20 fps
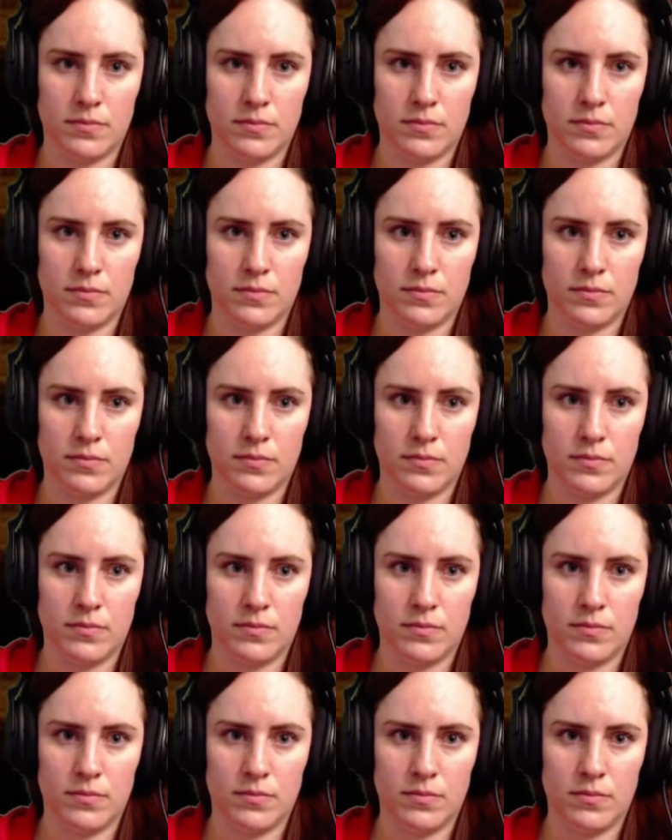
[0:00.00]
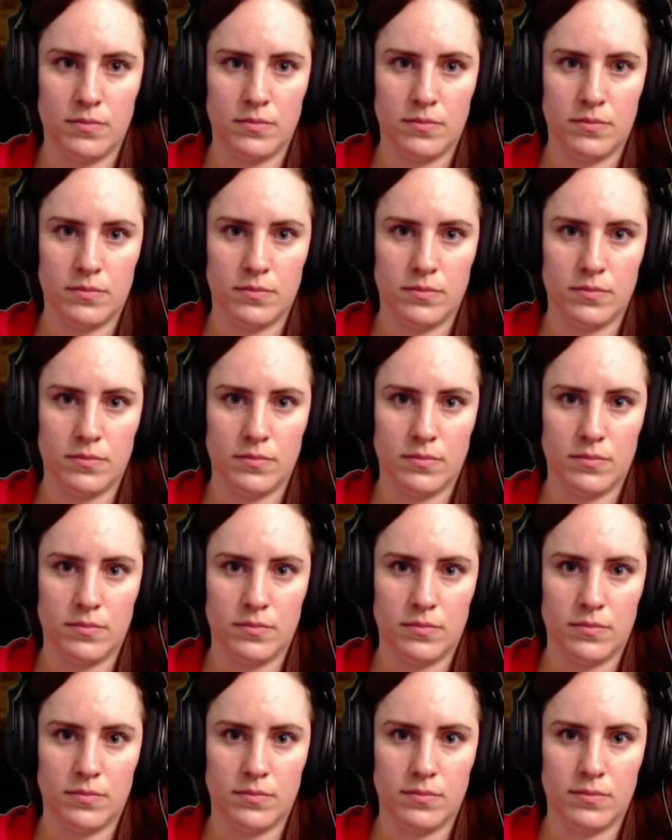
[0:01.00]

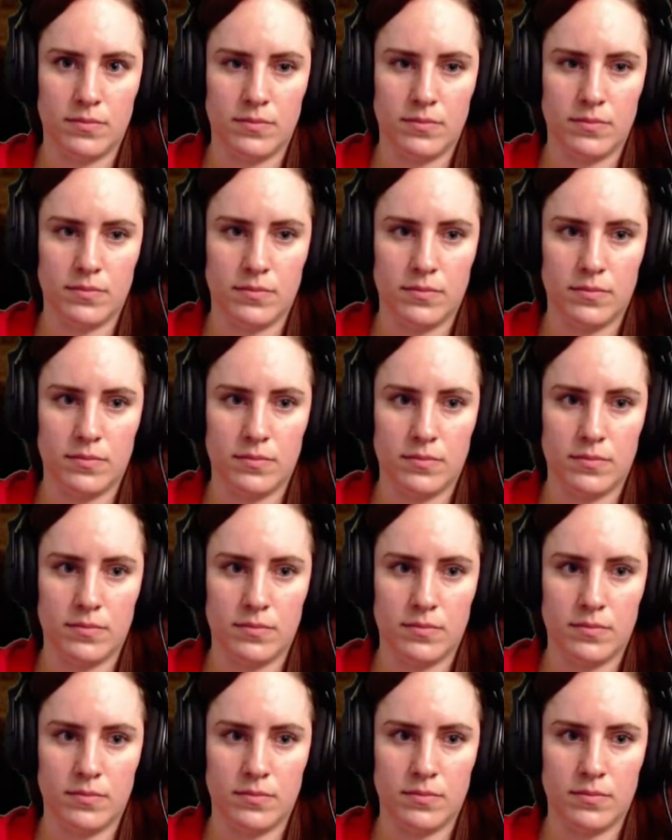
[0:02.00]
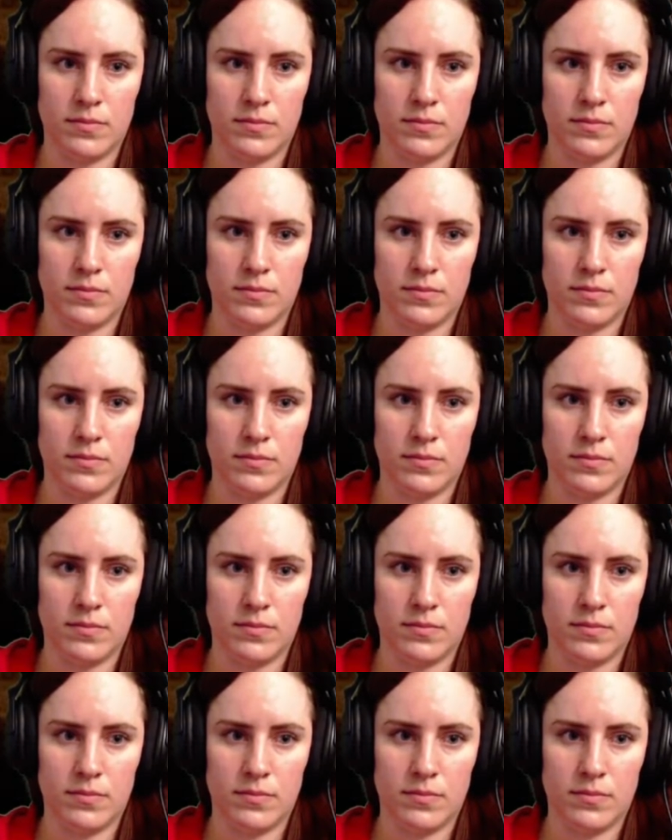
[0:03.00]
No words are spoken by the person on screen.